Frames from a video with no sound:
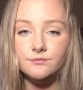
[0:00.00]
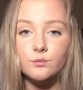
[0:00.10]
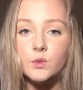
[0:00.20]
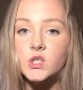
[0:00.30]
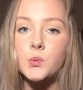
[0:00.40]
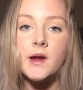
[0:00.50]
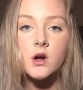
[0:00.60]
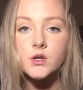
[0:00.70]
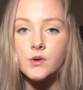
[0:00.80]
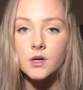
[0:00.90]
which way are
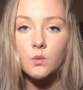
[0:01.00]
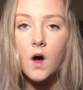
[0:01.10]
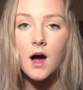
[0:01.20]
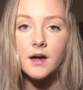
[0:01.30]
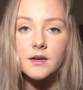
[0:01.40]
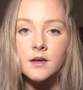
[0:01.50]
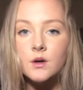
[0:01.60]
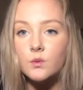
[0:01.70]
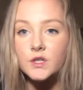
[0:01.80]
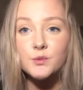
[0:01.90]
you going to walk,
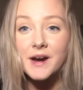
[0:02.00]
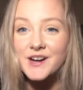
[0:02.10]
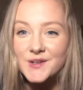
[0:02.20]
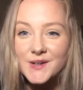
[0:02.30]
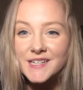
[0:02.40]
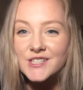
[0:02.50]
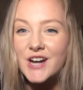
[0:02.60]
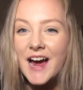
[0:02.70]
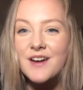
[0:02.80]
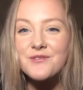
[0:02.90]
which way are you going to
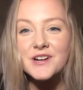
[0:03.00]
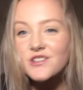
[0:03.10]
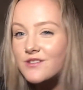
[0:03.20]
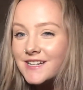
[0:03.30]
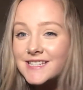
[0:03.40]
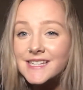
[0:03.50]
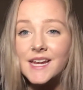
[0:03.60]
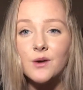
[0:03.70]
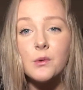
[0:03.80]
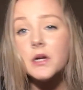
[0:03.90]
drive, where are you going to
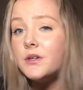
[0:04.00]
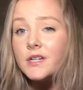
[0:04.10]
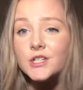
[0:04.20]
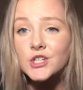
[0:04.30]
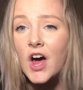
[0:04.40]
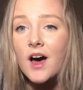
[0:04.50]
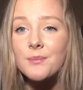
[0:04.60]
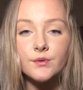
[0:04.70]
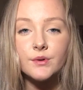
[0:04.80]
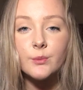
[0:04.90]
sit, where are you going to shop.
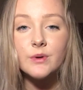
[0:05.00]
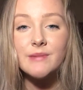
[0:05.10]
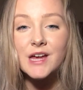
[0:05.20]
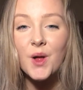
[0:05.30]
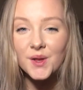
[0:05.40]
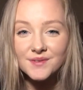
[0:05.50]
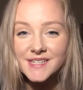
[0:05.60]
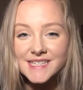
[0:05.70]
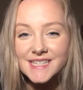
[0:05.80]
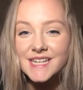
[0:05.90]
We make all of
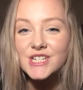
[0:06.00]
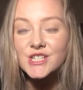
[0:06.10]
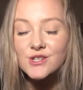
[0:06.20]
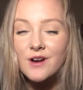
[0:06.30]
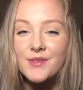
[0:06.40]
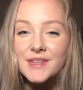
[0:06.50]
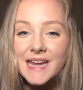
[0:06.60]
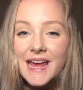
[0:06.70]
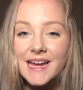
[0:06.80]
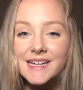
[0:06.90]
these decisions throughout the
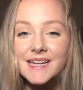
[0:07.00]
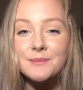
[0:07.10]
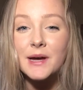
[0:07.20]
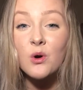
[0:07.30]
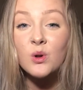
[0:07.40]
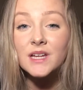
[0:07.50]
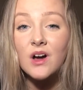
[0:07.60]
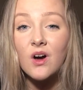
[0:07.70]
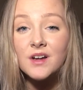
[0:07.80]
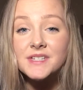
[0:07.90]
day, and by holding
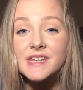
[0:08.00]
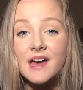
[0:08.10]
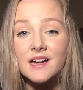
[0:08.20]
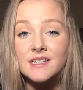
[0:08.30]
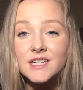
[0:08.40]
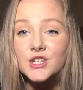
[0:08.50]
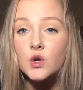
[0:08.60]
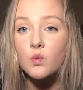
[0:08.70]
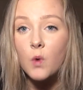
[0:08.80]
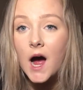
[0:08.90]
on to that
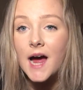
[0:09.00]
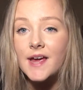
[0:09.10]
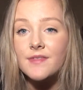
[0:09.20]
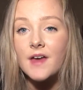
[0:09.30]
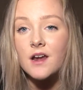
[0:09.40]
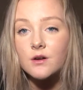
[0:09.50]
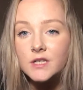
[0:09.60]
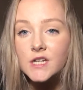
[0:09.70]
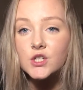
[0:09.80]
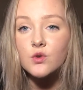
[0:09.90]
initial why, that
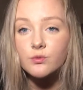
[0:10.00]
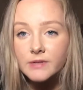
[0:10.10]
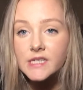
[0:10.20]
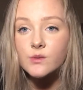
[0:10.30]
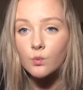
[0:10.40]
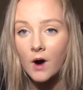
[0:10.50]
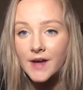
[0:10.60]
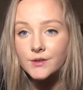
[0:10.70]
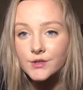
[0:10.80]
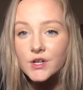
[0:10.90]
initial reason why
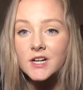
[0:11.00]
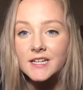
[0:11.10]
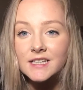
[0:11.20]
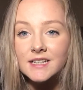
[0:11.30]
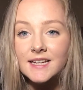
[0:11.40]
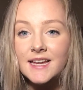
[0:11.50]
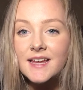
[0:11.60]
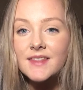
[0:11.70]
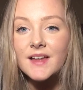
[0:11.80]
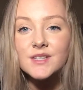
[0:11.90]
you started,
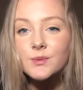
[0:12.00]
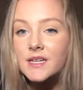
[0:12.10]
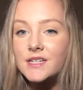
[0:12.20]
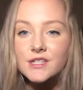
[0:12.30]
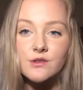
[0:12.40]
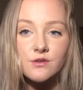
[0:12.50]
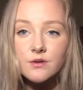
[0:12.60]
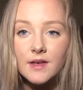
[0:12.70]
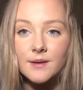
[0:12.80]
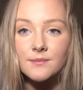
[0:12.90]
that's what gets you through
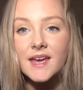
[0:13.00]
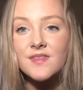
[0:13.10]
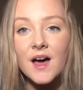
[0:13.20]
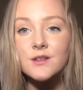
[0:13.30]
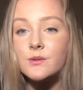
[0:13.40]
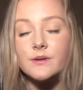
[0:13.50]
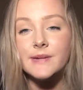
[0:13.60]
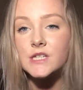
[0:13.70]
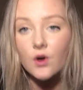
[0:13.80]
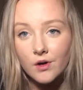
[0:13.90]
them, and that's what
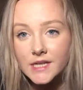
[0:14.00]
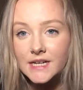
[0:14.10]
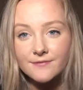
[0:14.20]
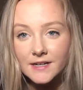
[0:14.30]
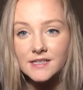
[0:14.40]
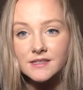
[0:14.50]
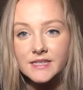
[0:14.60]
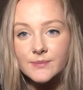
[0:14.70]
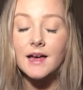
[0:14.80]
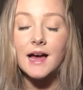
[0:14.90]
makes all the
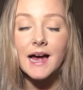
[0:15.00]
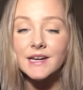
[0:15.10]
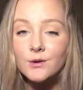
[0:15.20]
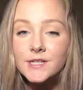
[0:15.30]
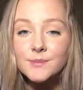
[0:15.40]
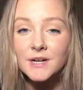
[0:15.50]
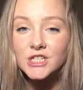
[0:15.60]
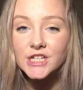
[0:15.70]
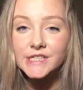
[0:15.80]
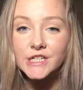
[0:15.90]
difference. I know it's much
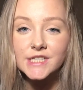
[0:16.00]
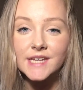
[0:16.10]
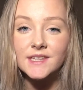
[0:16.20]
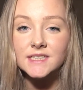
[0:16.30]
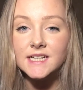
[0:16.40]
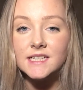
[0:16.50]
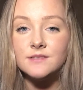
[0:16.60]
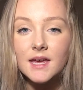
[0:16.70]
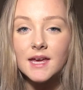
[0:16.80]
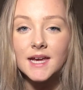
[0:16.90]
easier said than
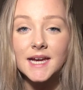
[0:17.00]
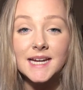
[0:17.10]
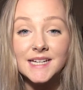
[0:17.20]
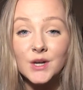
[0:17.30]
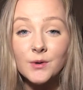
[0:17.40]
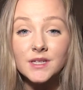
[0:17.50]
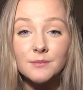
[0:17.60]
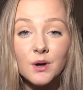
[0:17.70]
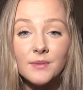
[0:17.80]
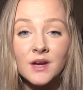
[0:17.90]
done, and I know in the
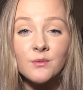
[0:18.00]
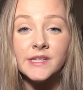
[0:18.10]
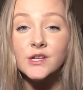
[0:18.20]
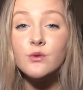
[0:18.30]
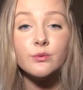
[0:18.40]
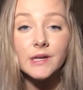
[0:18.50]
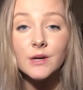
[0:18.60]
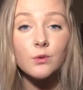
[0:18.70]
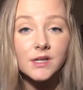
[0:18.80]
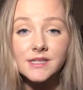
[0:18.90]
moment when you really
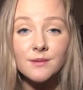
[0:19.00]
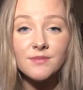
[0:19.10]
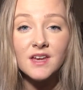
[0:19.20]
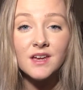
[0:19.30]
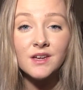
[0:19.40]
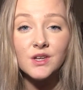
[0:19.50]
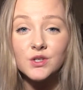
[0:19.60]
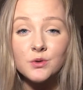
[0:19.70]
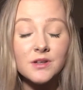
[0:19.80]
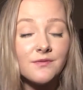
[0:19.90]
want something,
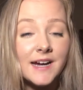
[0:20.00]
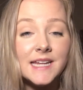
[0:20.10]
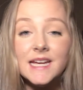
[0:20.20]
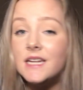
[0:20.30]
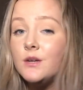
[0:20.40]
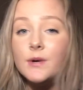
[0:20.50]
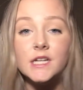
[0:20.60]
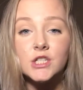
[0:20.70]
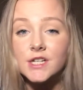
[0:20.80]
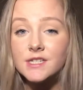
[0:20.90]
you can find any way
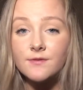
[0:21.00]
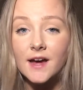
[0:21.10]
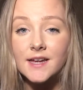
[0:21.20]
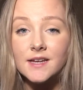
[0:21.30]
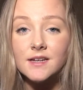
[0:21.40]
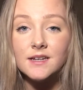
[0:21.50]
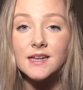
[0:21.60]
to justify it.